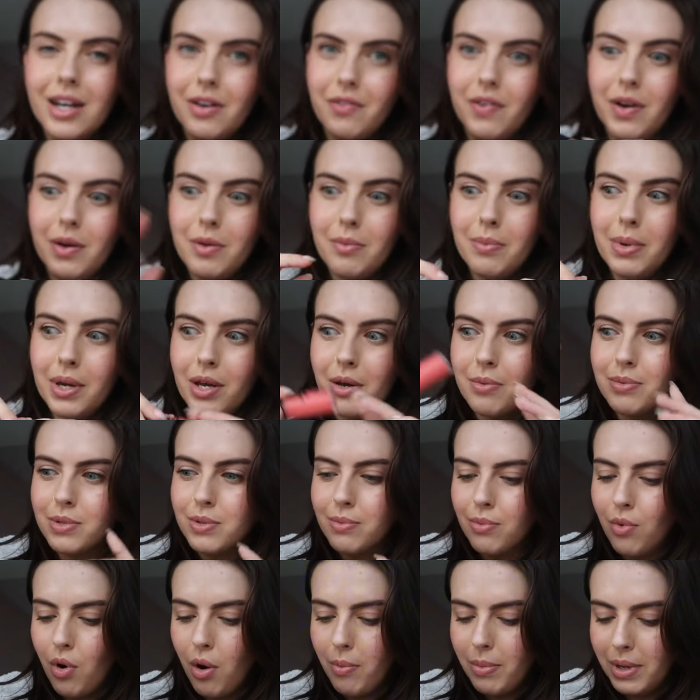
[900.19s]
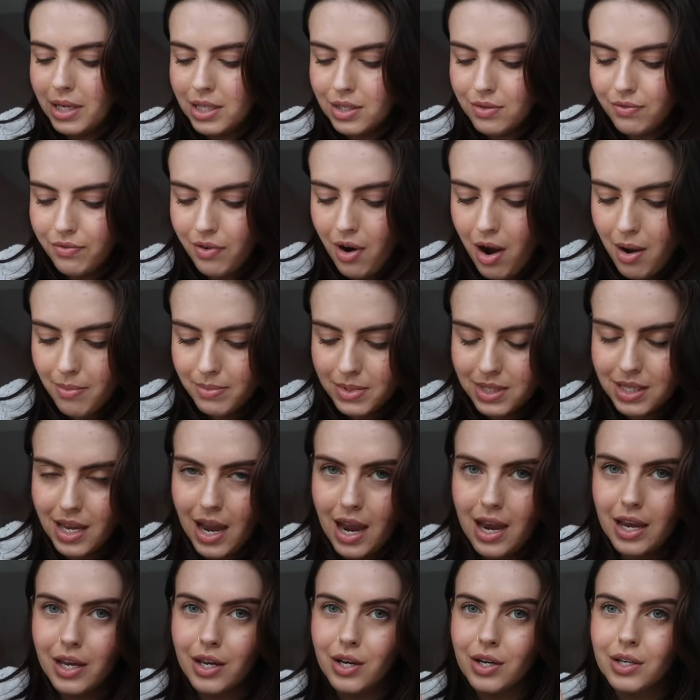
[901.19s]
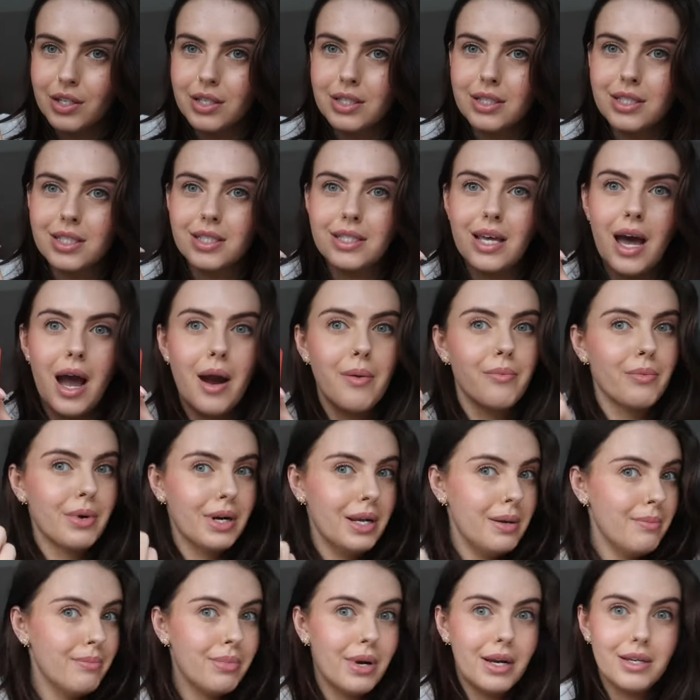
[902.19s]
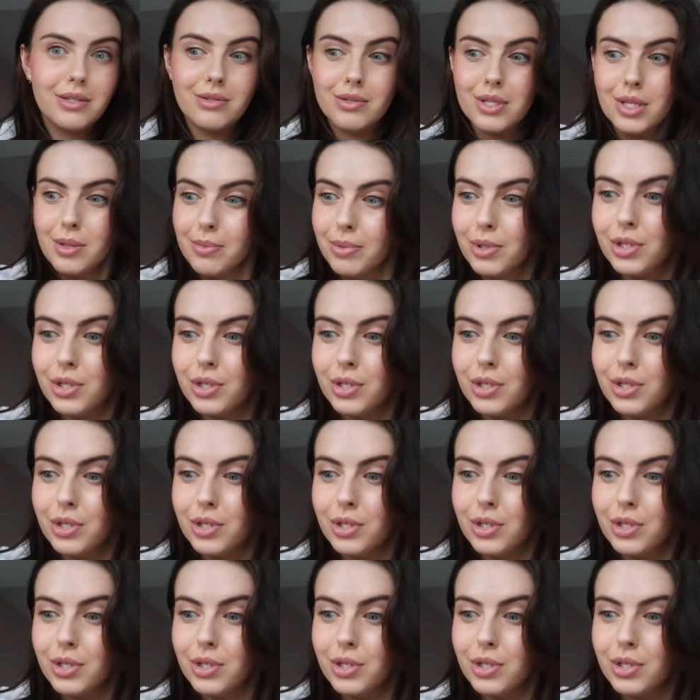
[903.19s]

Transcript: I really pick up some more bits from Say because I'm really impressed with the